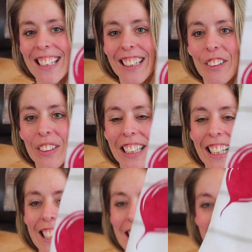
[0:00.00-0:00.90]

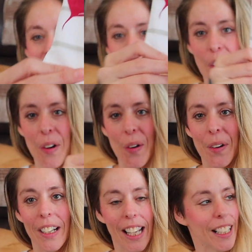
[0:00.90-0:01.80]
Literally, it is
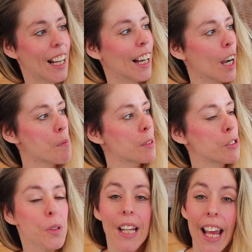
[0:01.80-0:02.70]
so getting hung up
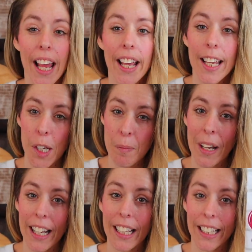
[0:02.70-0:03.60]
today in
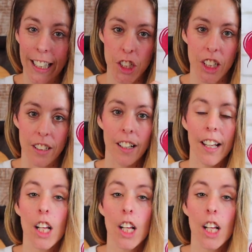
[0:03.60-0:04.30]
my kitchen.